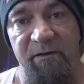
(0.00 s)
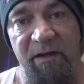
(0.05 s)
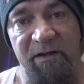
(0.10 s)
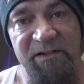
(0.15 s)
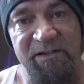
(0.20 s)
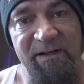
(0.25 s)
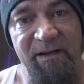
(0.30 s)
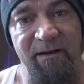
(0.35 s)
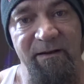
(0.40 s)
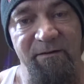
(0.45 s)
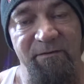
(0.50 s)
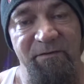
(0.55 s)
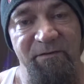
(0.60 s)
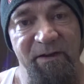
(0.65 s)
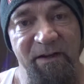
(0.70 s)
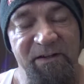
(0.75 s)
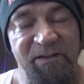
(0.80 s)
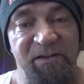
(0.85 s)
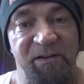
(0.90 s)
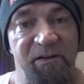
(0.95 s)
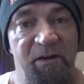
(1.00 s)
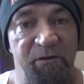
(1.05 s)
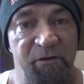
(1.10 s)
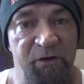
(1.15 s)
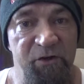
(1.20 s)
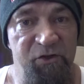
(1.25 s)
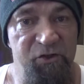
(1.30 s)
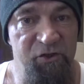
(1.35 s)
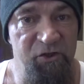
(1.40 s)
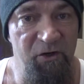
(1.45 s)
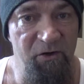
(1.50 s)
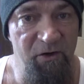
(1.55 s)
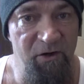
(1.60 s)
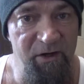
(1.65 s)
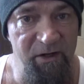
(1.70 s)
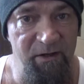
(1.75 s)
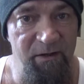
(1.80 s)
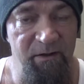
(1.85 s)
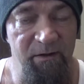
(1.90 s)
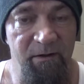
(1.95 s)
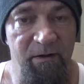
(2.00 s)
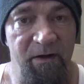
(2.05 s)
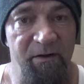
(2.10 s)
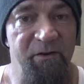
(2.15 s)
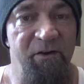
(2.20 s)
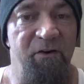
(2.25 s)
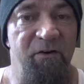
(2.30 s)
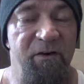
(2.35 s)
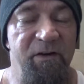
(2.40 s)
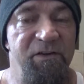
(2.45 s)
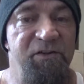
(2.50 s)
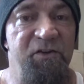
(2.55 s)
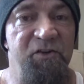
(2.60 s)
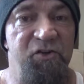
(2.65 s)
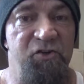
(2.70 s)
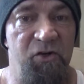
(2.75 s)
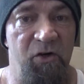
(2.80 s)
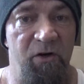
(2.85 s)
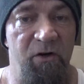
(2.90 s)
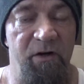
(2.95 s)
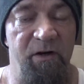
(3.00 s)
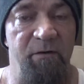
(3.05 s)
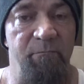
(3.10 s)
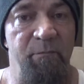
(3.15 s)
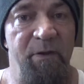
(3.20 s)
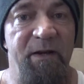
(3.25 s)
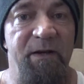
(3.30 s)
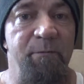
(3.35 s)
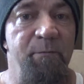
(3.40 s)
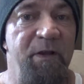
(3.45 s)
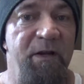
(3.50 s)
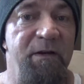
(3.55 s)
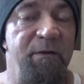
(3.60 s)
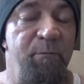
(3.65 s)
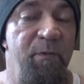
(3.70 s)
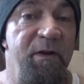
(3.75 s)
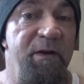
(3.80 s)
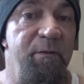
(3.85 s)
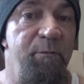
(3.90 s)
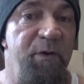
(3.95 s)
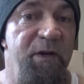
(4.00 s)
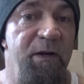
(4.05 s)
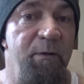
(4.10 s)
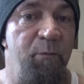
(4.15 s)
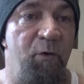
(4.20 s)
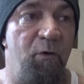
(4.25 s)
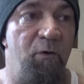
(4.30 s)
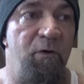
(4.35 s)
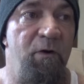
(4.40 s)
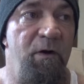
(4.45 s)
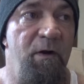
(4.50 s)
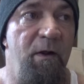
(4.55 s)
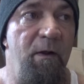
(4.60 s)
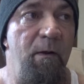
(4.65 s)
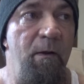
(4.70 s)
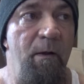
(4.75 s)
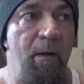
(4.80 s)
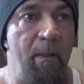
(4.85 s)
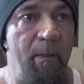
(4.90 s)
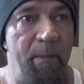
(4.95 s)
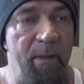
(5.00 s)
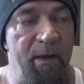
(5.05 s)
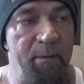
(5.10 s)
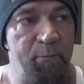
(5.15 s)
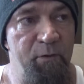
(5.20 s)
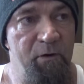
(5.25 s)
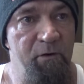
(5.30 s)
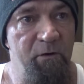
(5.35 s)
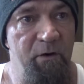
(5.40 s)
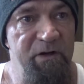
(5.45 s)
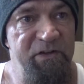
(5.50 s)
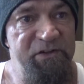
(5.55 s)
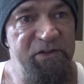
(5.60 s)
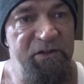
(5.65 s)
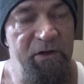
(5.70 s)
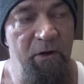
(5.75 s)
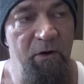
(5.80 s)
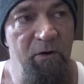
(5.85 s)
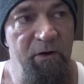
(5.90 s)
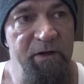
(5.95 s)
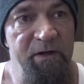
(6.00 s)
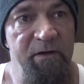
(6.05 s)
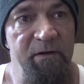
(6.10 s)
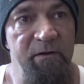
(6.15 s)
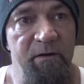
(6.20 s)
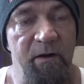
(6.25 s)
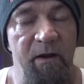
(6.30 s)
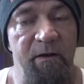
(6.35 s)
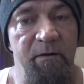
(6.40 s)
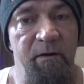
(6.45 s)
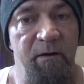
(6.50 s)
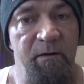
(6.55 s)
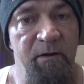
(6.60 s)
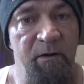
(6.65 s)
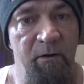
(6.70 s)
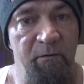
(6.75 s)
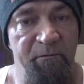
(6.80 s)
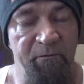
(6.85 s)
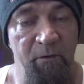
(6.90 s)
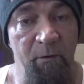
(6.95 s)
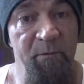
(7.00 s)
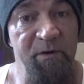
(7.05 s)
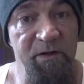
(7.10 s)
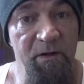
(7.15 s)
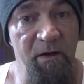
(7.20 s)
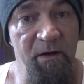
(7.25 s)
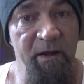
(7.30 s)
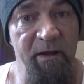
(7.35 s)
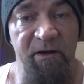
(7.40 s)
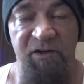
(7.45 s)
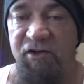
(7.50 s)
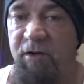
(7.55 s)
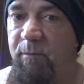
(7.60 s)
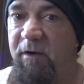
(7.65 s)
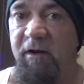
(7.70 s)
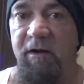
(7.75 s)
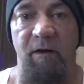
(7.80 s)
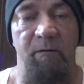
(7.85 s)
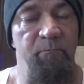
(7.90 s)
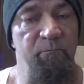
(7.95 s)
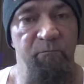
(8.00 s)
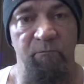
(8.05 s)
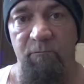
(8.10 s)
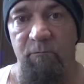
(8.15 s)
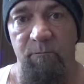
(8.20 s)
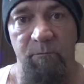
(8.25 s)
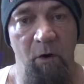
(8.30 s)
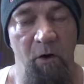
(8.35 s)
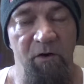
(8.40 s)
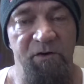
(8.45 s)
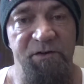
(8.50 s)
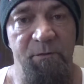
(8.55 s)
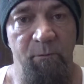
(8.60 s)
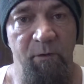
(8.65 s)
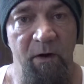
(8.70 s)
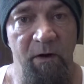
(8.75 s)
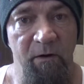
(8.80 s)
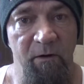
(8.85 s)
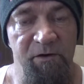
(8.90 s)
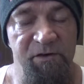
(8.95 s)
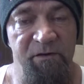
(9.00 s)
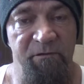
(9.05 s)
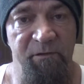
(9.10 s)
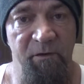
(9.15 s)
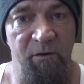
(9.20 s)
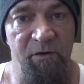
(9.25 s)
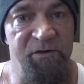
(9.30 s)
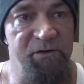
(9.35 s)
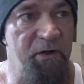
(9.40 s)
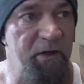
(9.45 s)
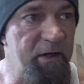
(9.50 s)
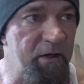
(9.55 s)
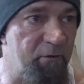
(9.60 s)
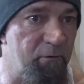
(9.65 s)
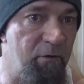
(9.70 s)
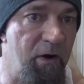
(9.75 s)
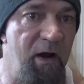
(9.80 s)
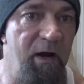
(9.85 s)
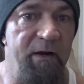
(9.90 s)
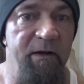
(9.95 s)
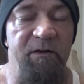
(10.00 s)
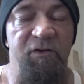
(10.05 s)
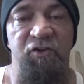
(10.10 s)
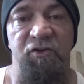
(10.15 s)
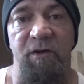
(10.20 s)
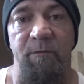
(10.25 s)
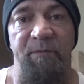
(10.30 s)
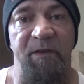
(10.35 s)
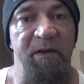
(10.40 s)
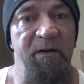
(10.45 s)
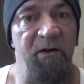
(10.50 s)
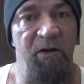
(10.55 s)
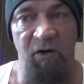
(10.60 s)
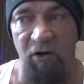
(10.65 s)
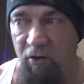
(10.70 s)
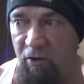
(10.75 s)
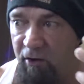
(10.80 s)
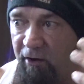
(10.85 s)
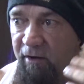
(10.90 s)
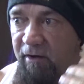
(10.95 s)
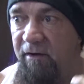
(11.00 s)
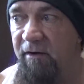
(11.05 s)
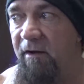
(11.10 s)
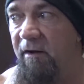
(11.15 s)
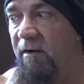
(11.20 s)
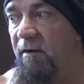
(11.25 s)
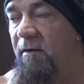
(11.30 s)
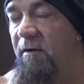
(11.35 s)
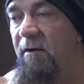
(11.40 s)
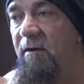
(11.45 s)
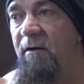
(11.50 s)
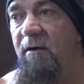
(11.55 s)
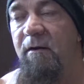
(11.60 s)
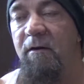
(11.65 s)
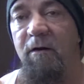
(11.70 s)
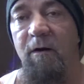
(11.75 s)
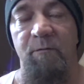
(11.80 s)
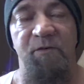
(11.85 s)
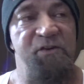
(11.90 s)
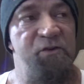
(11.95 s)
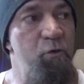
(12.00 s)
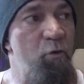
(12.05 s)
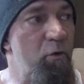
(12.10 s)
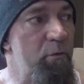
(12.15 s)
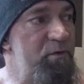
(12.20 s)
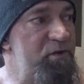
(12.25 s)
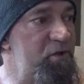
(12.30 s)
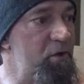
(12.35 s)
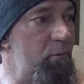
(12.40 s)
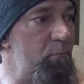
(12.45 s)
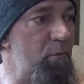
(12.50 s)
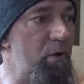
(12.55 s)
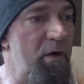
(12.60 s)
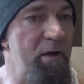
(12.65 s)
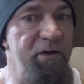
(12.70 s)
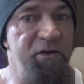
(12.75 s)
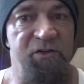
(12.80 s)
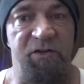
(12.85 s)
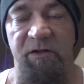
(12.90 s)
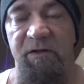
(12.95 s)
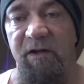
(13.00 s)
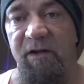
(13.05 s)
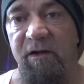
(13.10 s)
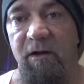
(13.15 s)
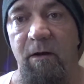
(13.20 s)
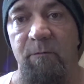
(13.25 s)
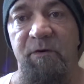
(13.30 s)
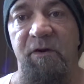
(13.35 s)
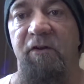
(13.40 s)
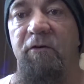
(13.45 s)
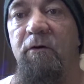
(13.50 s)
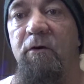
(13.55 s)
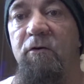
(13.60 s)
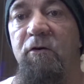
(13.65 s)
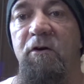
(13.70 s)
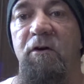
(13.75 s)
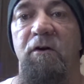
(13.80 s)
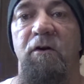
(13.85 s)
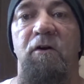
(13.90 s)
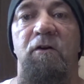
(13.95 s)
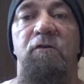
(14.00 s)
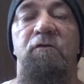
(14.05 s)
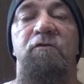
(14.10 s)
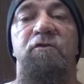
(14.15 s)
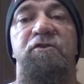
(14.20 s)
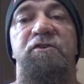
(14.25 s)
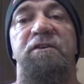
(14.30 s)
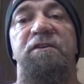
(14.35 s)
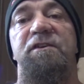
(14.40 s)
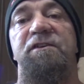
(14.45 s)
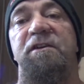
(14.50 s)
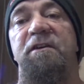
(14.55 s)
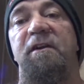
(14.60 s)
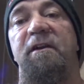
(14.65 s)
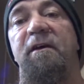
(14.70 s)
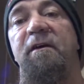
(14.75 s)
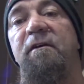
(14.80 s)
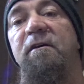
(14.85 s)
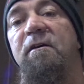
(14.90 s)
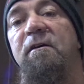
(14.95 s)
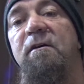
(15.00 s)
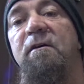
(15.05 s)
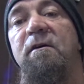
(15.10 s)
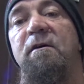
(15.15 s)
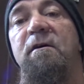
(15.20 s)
That's life. That's the journey. And there is a journey. Many, many, many people, they progress slowly. And, and, and uh, from a young age, they make awesome progress at first. They're like a rocket ship. They learn and they absorb so much and they come to their own conclusions and they,